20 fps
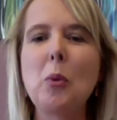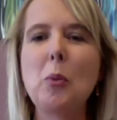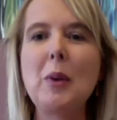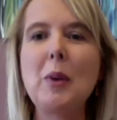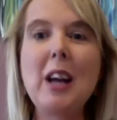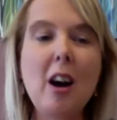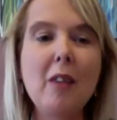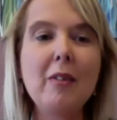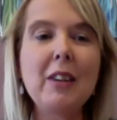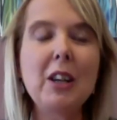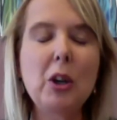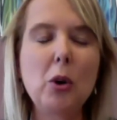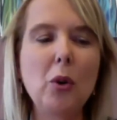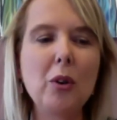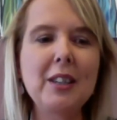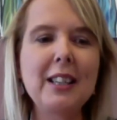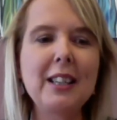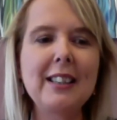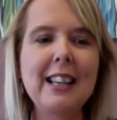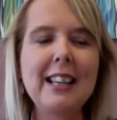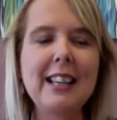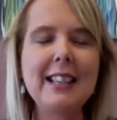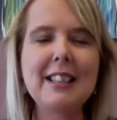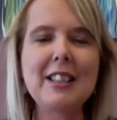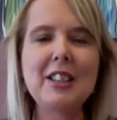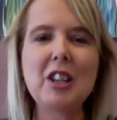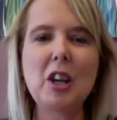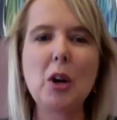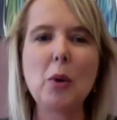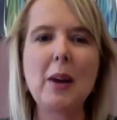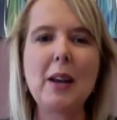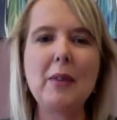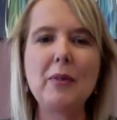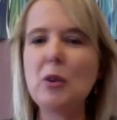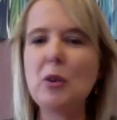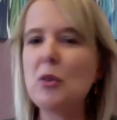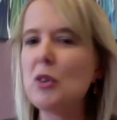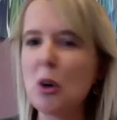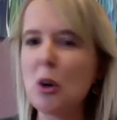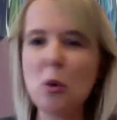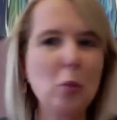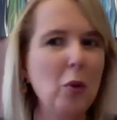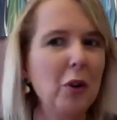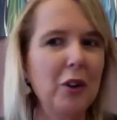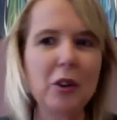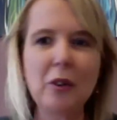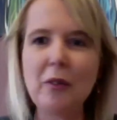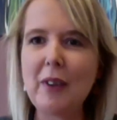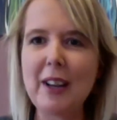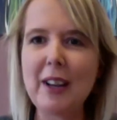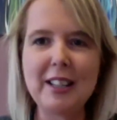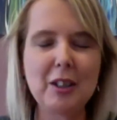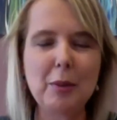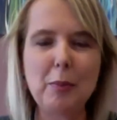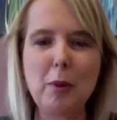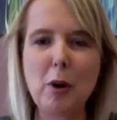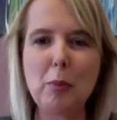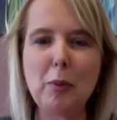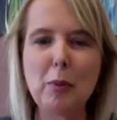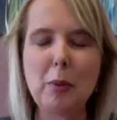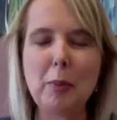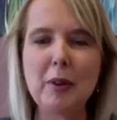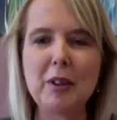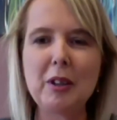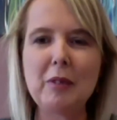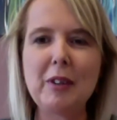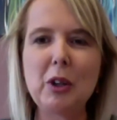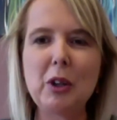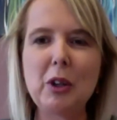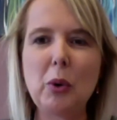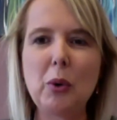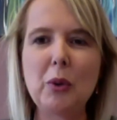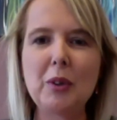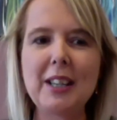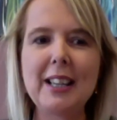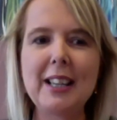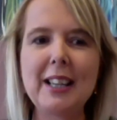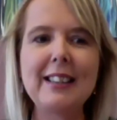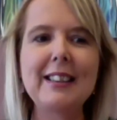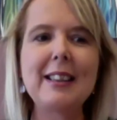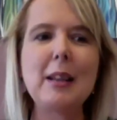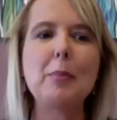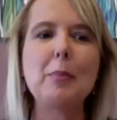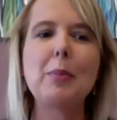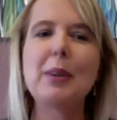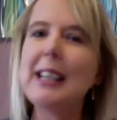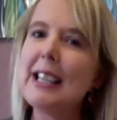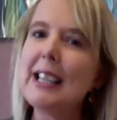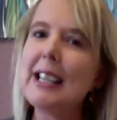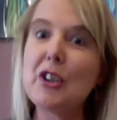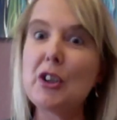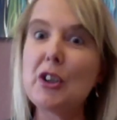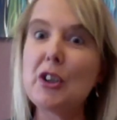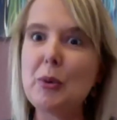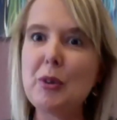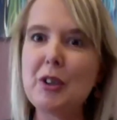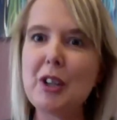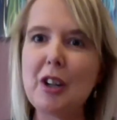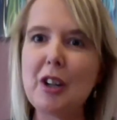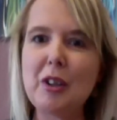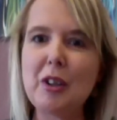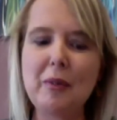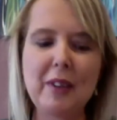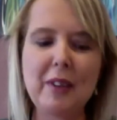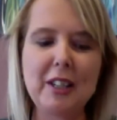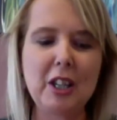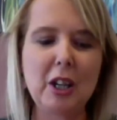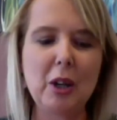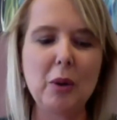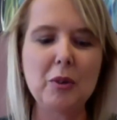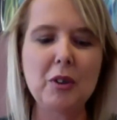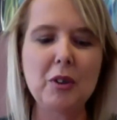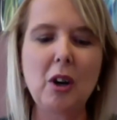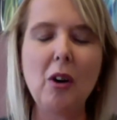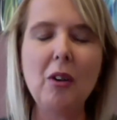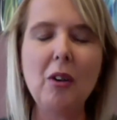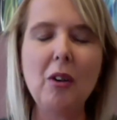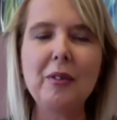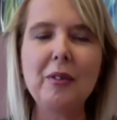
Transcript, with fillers: We are recording this, so if you don't want your face to pop up on the recording, then please do turn your videos off.